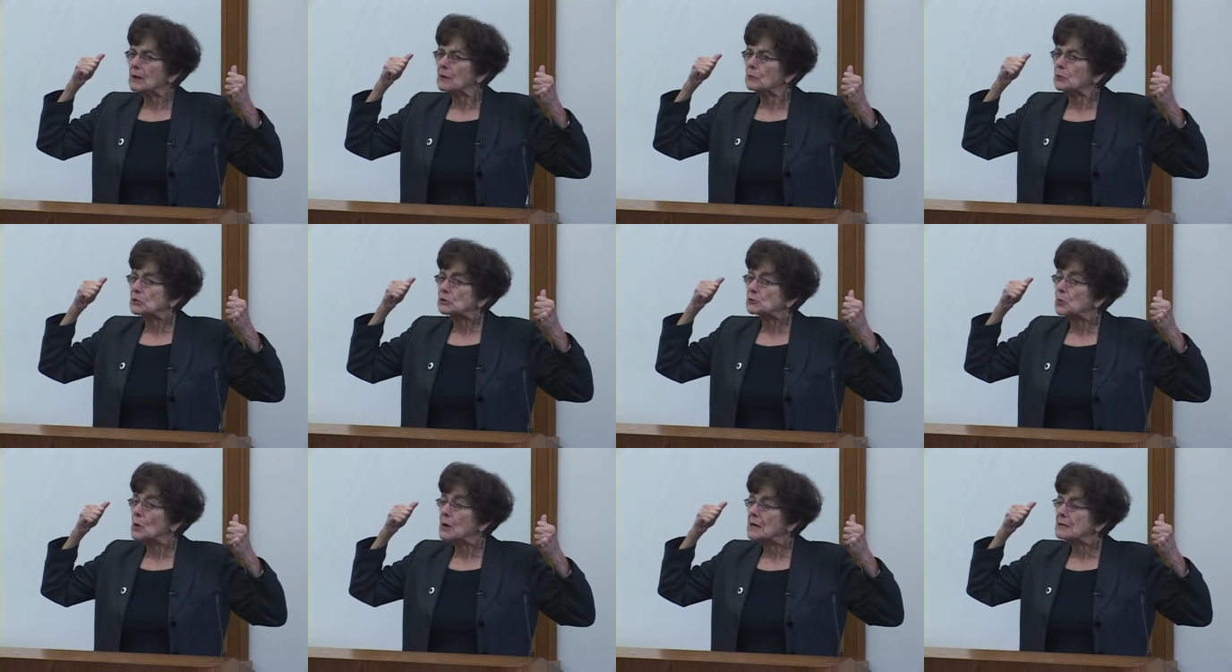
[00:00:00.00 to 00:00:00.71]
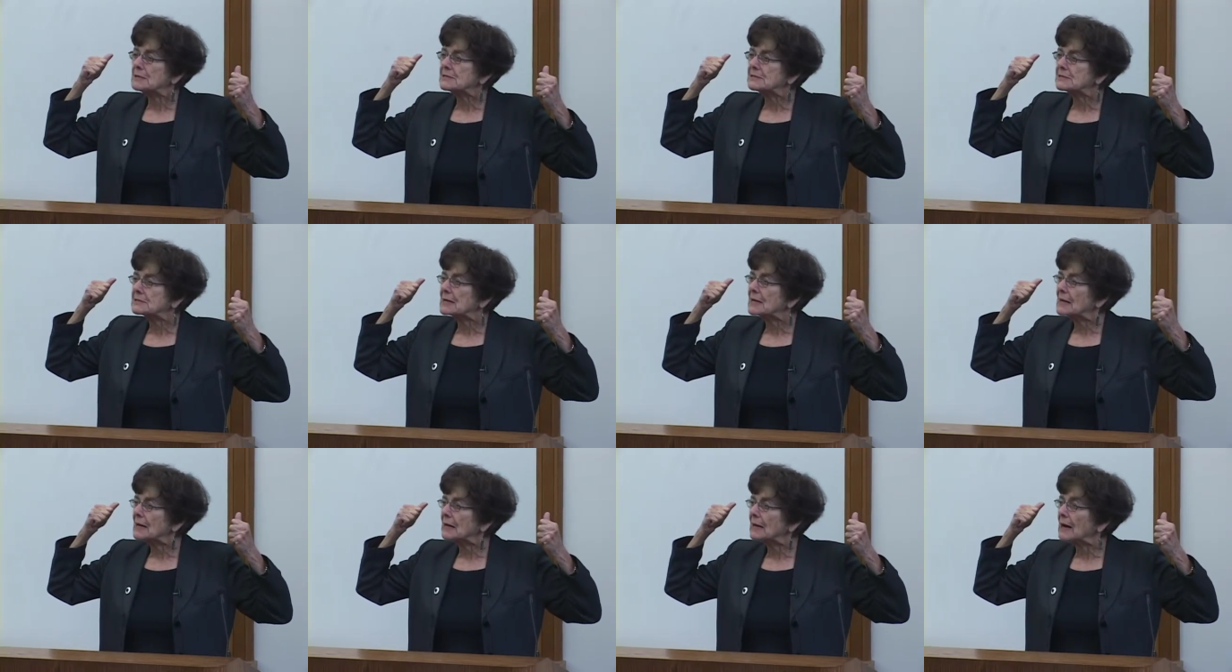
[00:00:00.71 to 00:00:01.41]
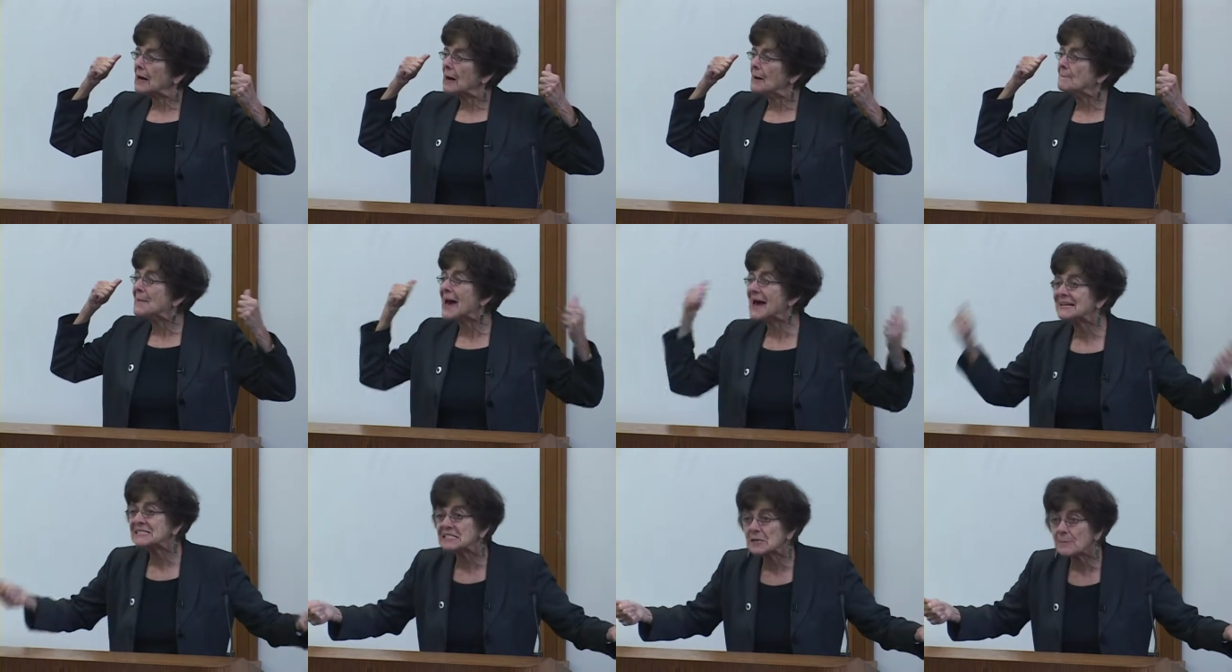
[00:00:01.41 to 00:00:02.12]
which was
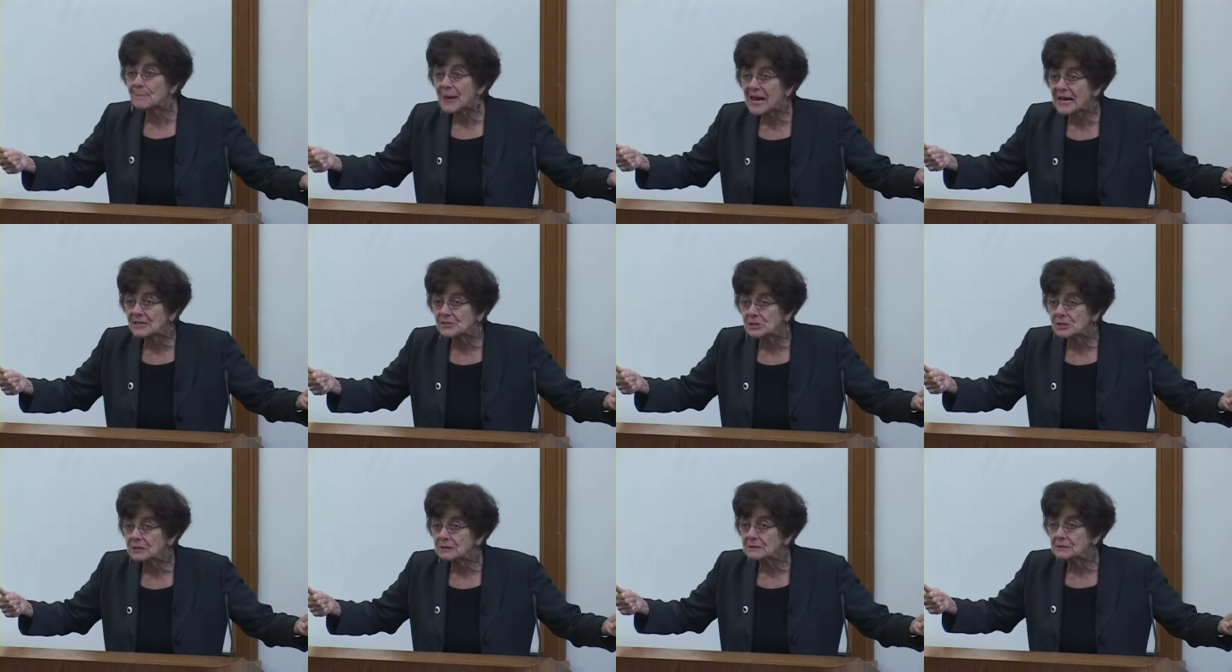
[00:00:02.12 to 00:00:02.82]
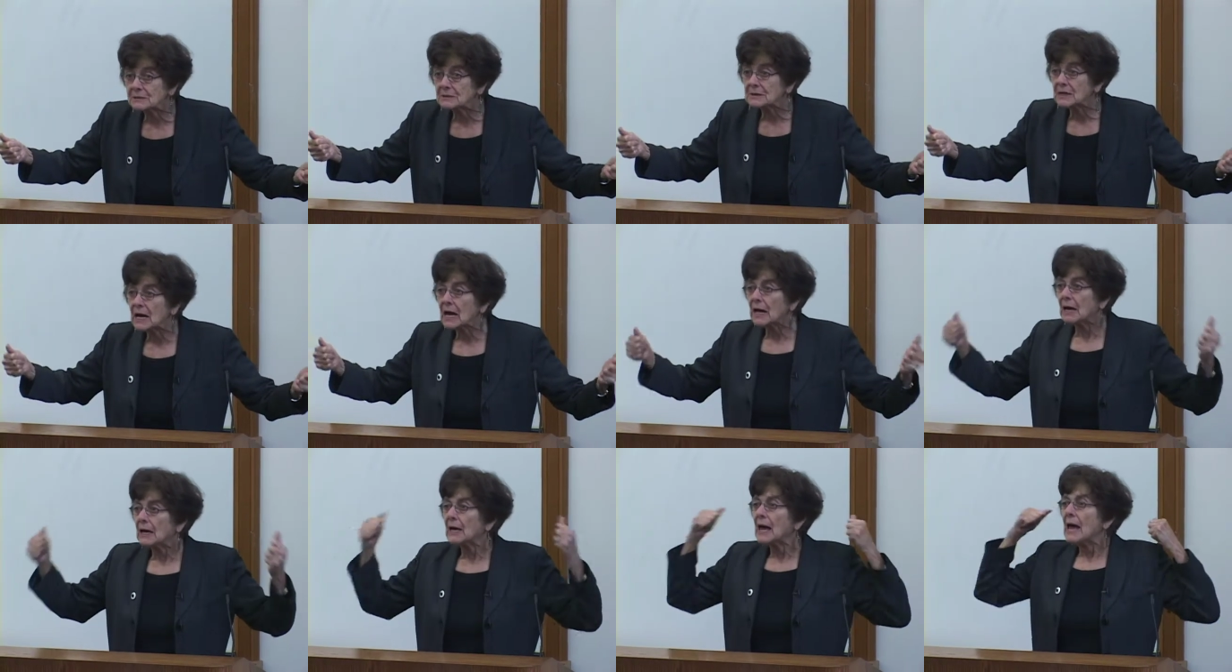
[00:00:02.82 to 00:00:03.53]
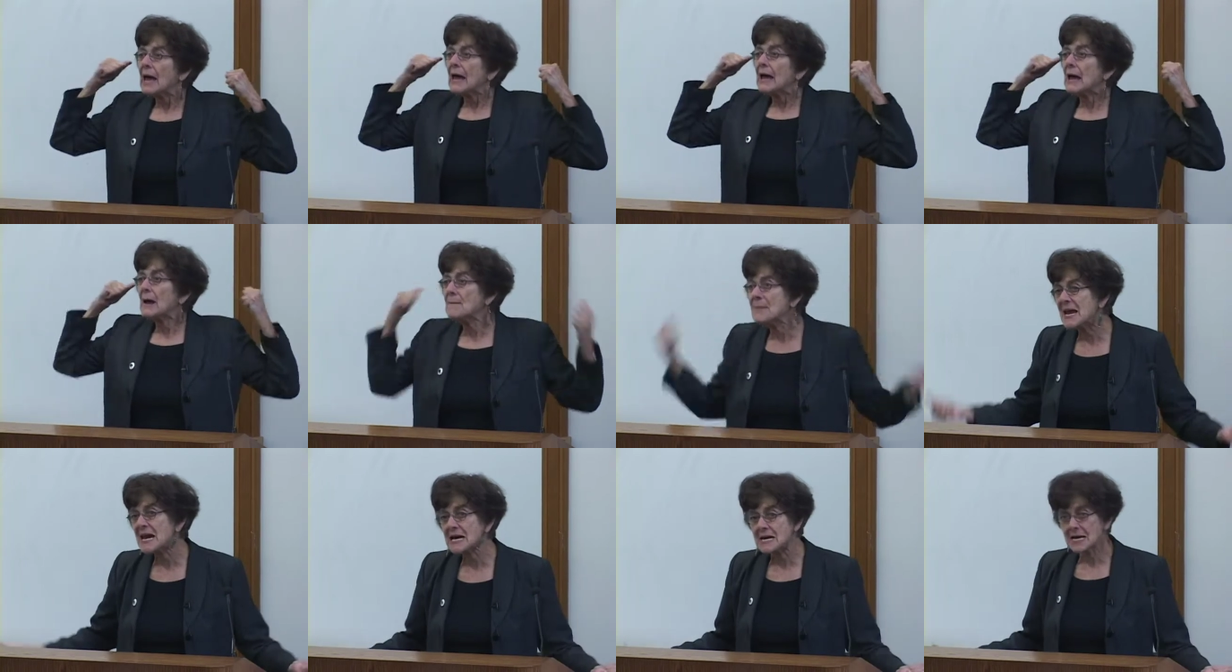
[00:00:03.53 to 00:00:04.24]
emancipation
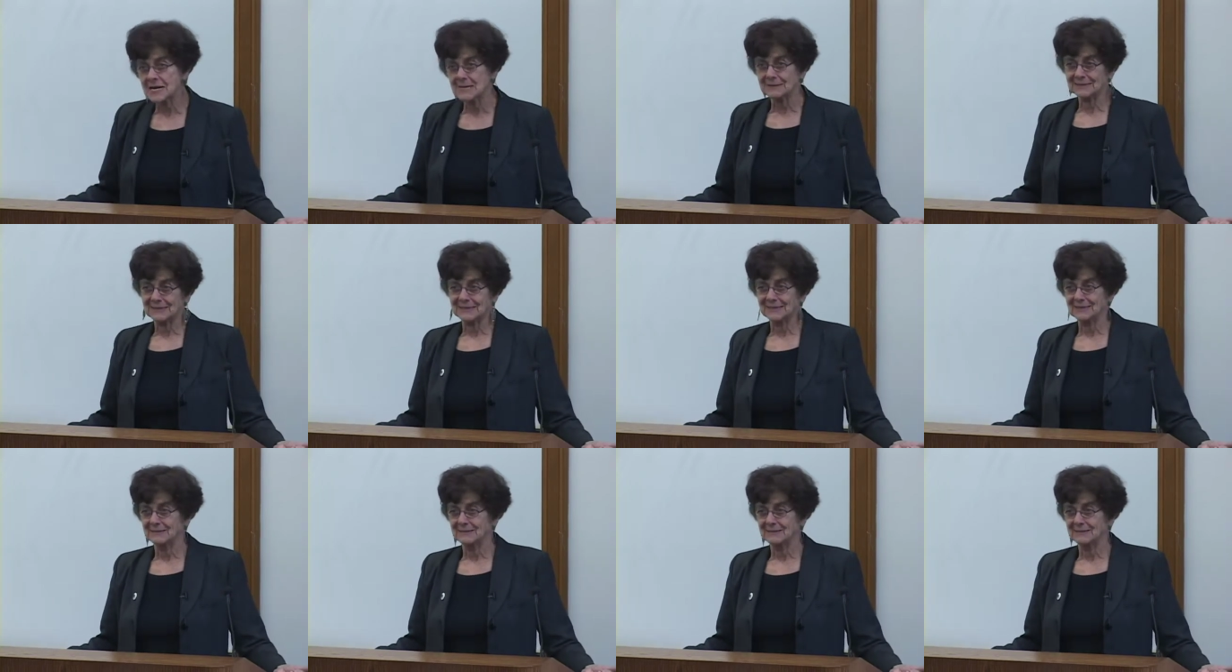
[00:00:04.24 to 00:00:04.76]
immediately.